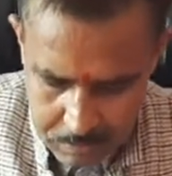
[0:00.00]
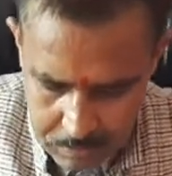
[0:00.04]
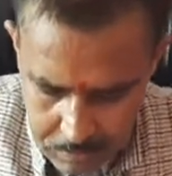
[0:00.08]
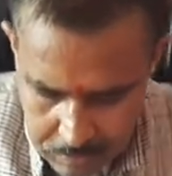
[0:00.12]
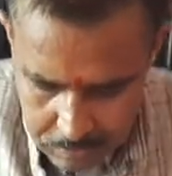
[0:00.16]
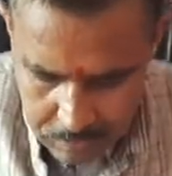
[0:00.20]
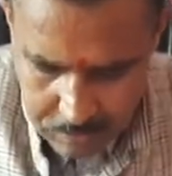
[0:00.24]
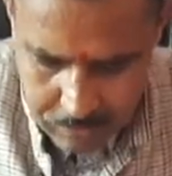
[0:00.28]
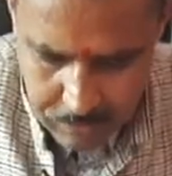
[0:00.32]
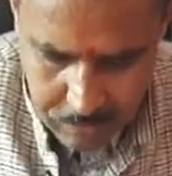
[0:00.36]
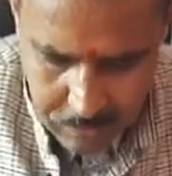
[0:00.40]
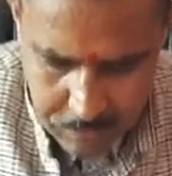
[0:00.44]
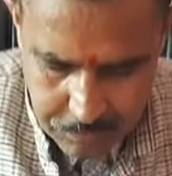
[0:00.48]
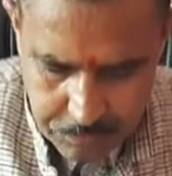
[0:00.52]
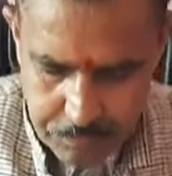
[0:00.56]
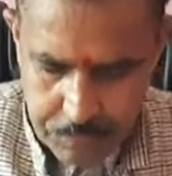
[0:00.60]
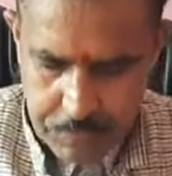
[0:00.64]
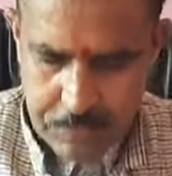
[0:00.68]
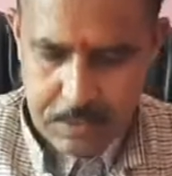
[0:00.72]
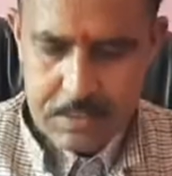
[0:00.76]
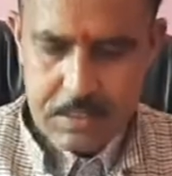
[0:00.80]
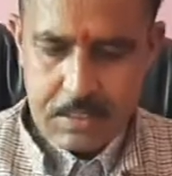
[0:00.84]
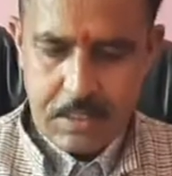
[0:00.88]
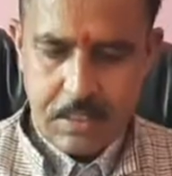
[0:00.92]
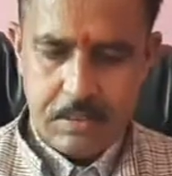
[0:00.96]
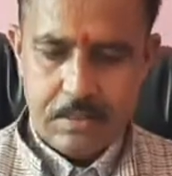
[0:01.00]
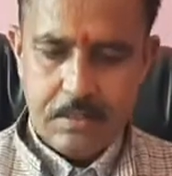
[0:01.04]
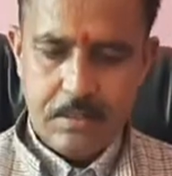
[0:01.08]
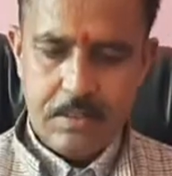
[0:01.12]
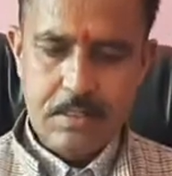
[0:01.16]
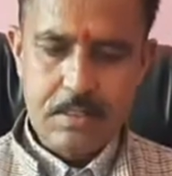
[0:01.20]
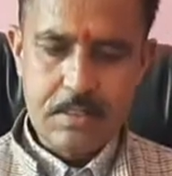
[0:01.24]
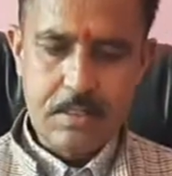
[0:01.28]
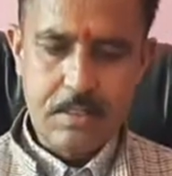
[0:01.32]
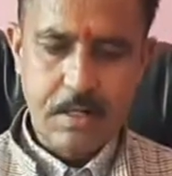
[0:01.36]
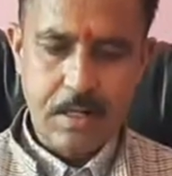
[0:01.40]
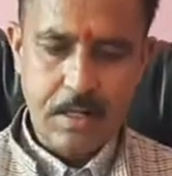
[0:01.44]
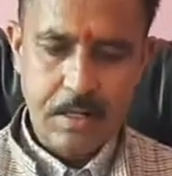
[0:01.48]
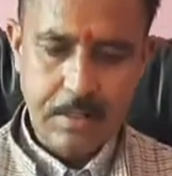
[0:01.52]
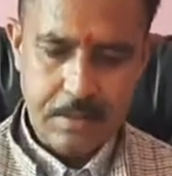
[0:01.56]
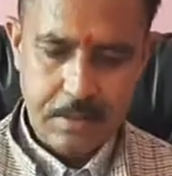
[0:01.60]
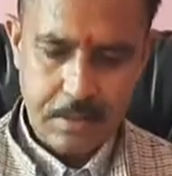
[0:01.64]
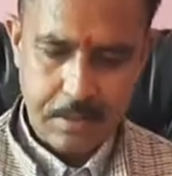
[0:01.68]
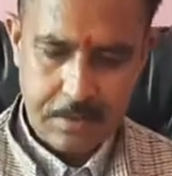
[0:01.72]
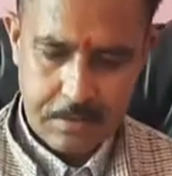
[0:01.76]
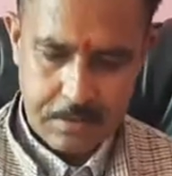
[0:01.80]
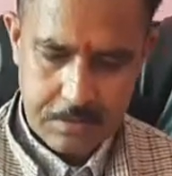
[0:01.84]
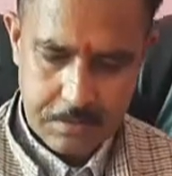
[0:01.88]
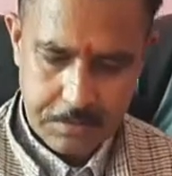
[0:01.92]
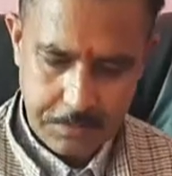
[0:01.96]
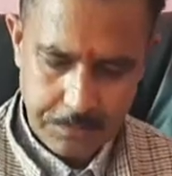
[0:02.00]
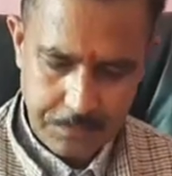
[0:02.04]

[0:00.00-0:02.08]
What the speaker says: In every sector it is like that.